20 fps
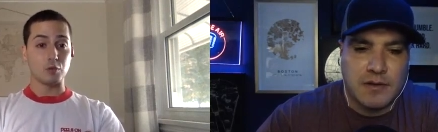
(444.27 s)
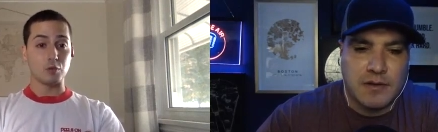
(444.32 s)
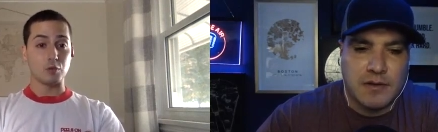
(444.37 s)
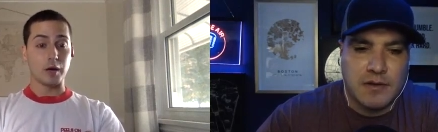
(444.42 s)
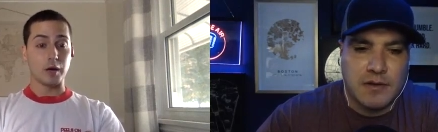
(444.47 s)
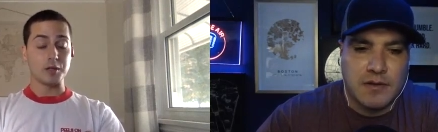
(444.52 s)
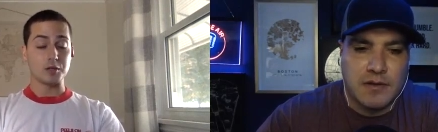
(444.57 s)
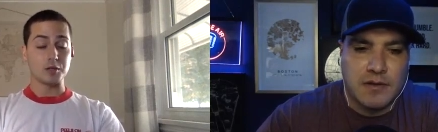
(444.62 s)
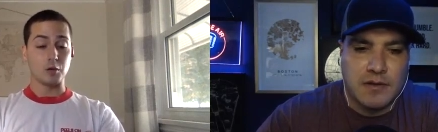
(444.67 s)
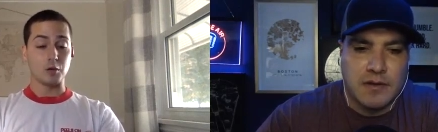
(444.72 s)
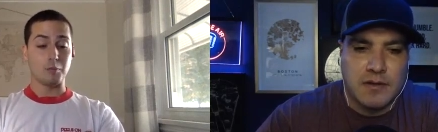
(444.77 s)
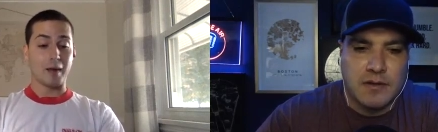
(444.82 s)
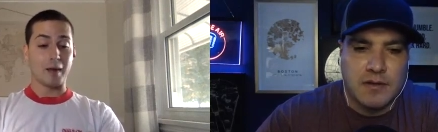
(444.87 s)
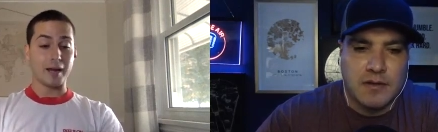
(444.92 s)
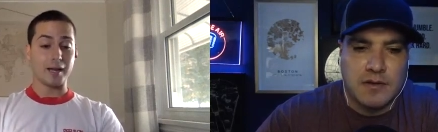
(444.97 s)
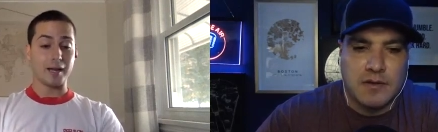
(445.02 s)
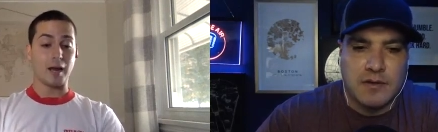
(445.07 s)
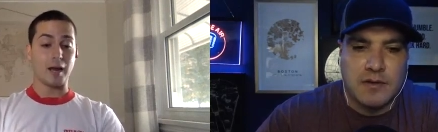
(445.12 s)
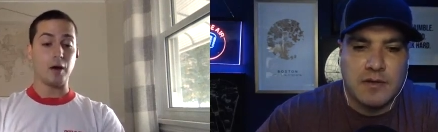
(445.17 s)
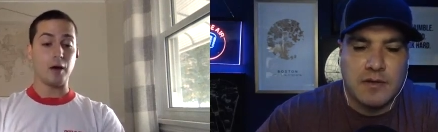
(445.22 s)
Speaker 1: So my
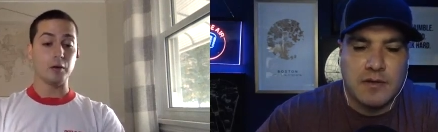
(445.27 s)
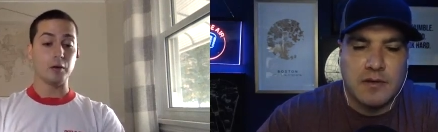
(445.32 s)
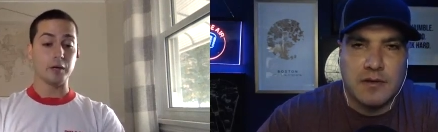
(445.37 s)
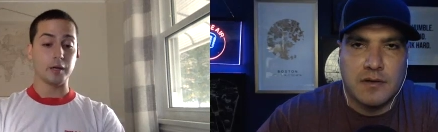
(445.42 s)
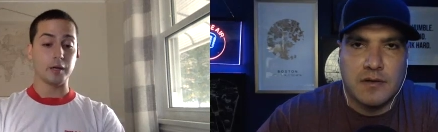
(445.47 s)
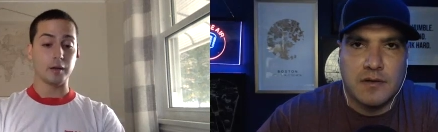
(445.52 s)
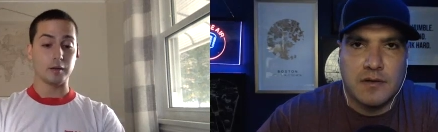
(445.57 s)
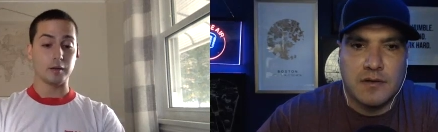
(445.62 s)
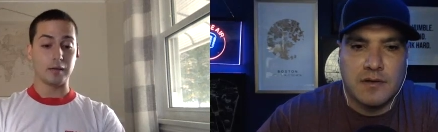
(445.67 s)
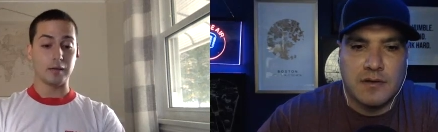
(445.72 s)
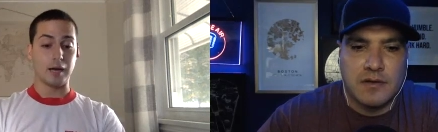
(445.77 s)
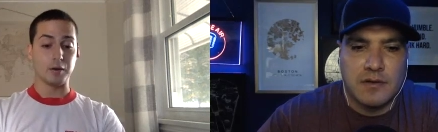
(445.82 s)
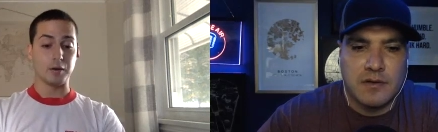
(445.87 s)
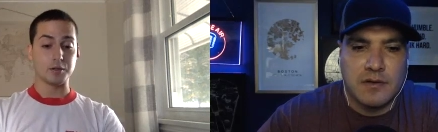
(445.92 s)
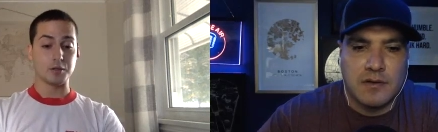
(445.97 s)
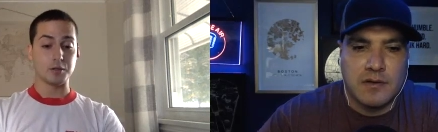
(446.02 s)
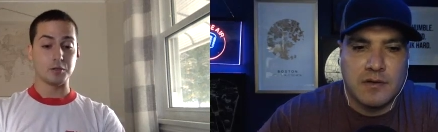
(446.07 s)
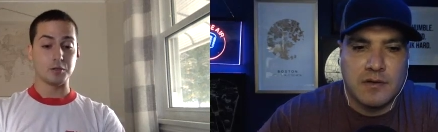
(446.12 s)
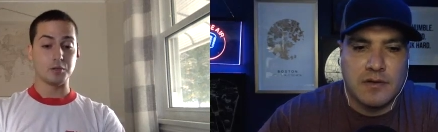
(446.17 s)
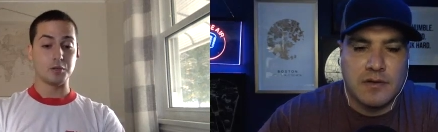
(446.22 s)
county allows you
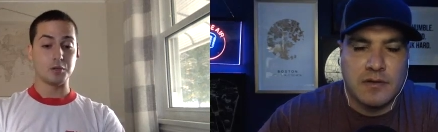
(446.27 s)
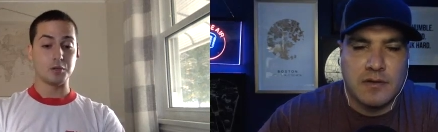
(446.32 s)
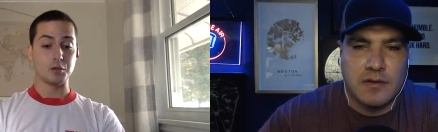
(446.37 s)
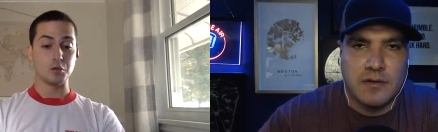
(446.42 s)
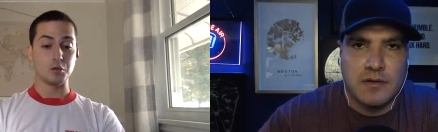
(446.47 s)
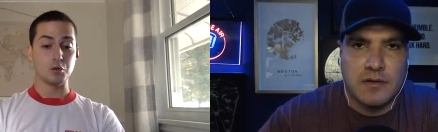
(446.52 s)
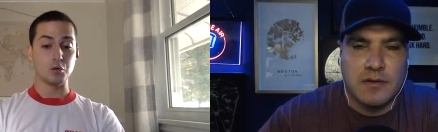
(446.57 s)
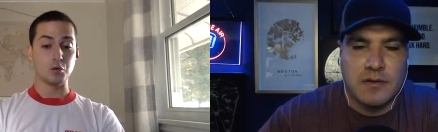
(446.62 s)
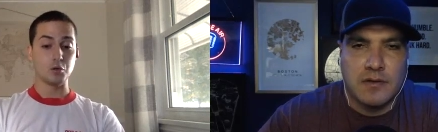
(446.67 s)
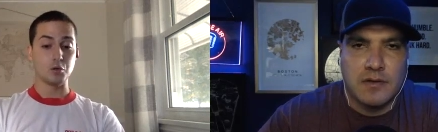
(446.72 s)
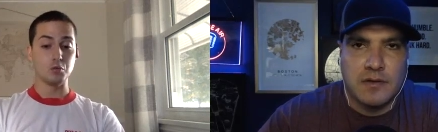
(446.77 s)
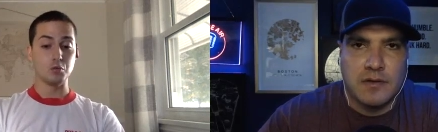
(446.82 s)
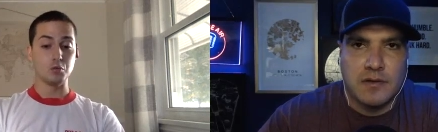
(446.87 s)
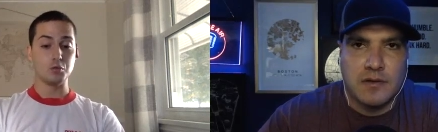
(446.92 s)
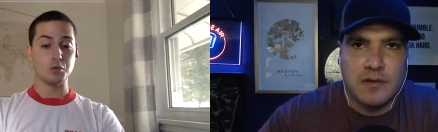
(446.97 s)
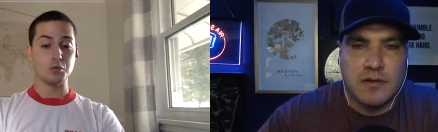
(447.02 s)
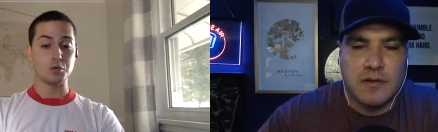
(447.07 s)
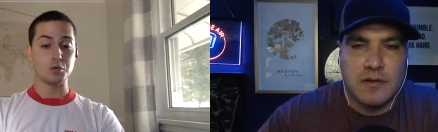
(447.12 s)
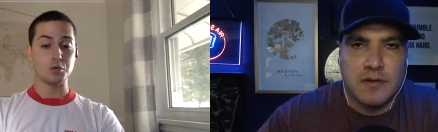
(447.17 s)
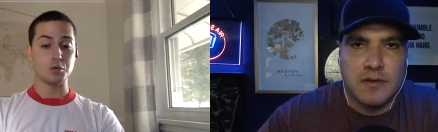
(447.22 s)
to
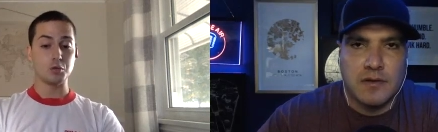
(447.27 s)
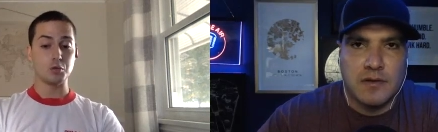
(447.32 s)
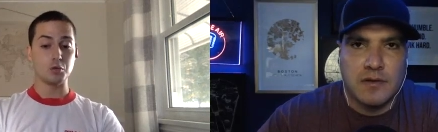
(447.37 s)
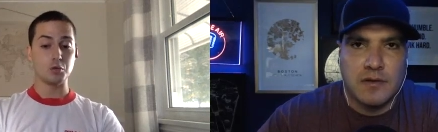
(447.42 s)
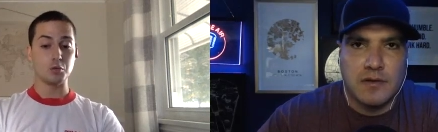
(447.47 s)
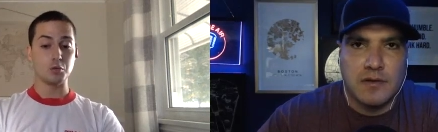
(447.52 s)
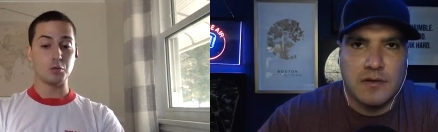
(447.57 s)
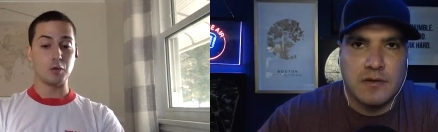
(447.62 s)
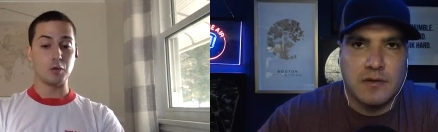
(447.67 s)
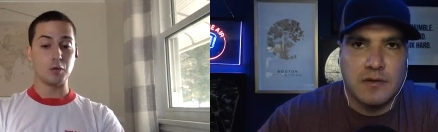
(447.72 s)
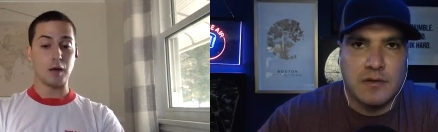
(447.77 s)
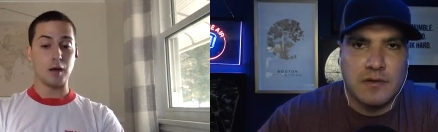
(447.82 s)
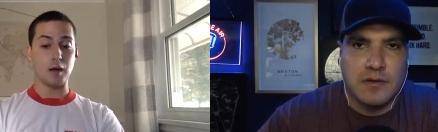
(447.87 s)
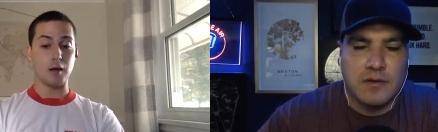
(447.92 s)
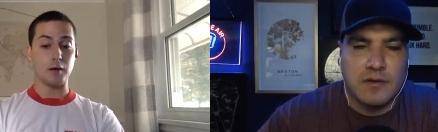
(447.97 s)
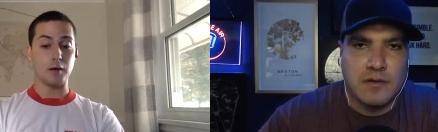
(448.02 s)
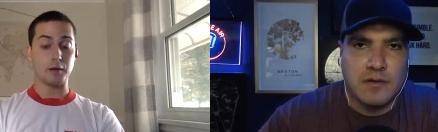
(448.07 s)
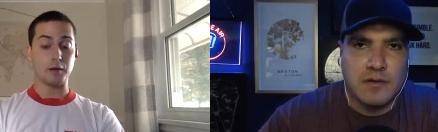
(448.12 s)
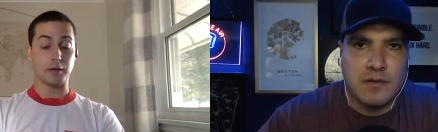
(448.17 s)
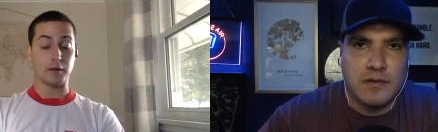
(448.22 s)
to
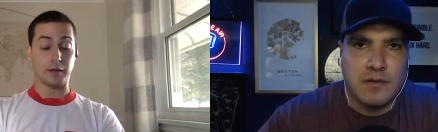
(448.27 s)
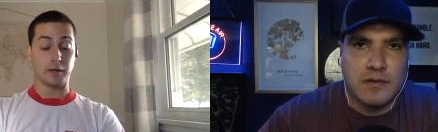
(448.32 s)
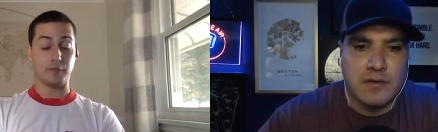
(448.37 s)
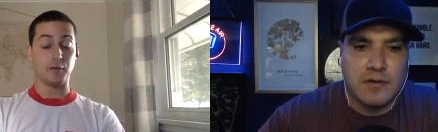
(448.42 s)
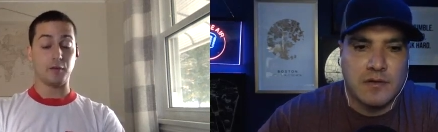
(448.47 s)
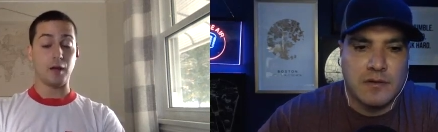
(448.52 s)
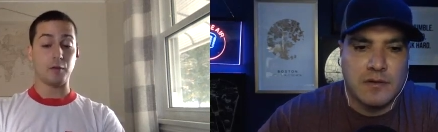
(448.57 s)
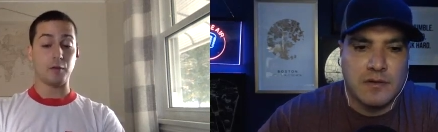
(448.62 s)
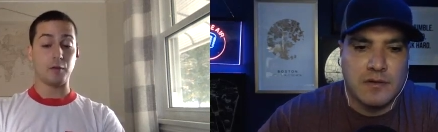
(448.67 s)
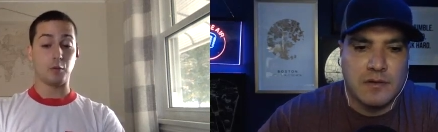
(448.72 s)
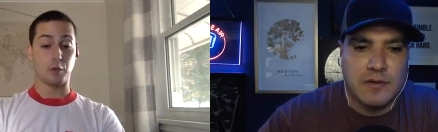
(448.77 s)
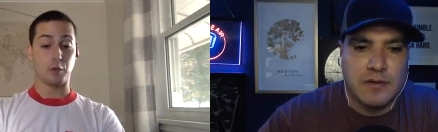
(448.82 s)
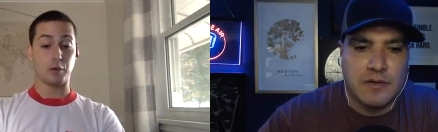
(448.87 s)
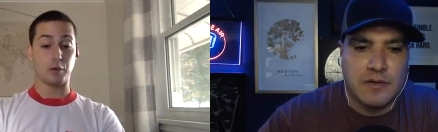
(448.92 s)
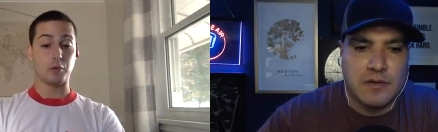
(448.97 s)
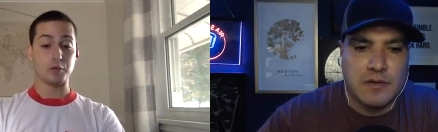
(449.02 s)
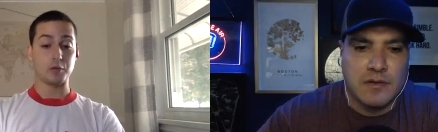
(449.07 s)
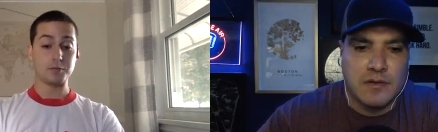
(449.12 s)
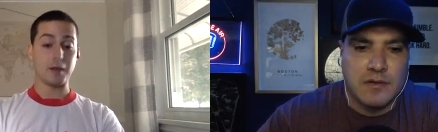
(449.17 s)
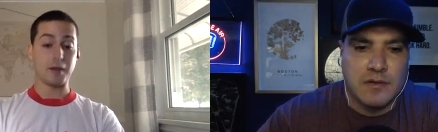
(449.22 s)
like if you have a workhorse
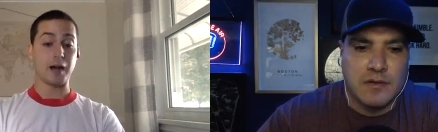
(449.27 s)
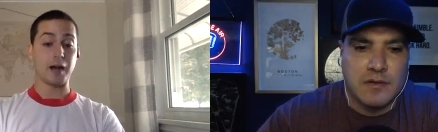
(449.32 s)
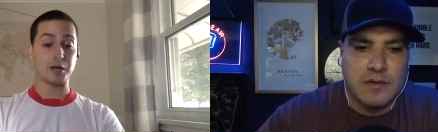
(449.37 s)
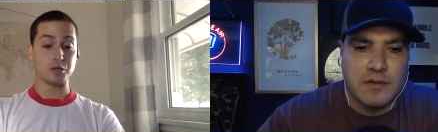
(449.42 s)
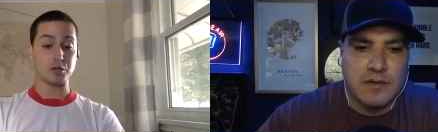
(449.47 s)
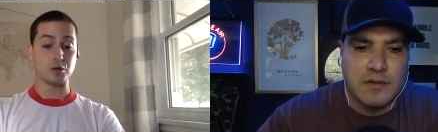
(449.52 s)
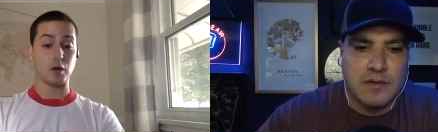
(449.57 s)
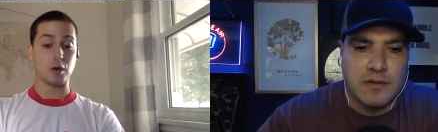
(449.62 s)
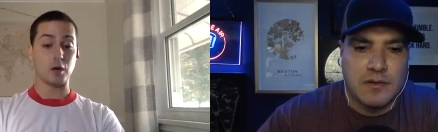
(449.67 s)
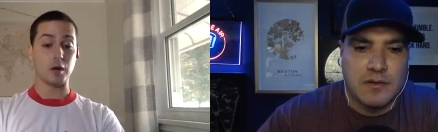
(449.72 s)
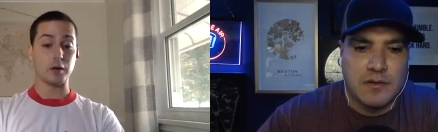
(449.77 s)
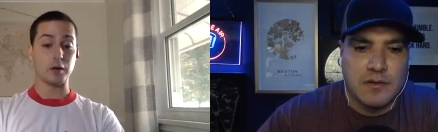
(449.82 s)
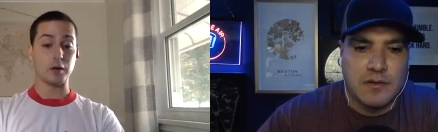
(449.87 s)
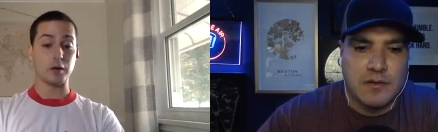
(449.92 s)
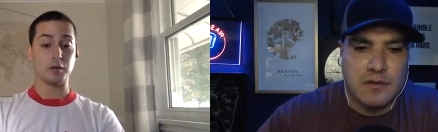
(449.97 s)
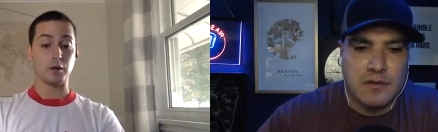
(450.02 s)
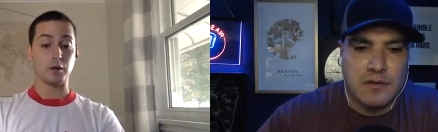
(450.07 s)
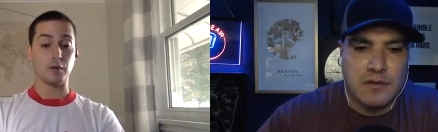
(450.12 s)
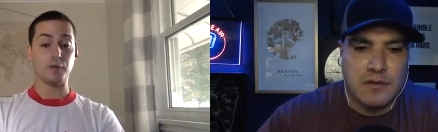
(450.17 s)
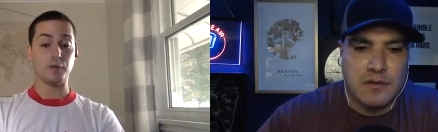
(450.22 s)
box truck, you know, if
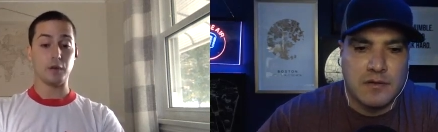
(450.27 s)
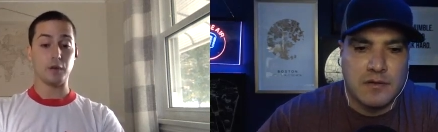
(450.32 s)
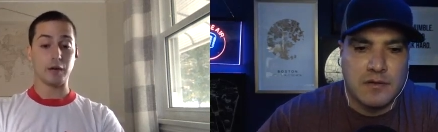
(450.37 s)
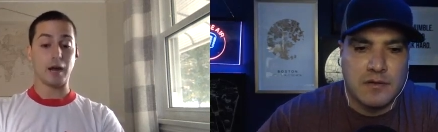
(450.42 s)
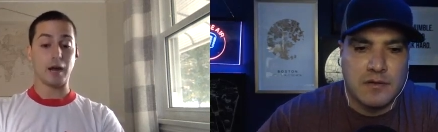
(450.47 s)
you're going to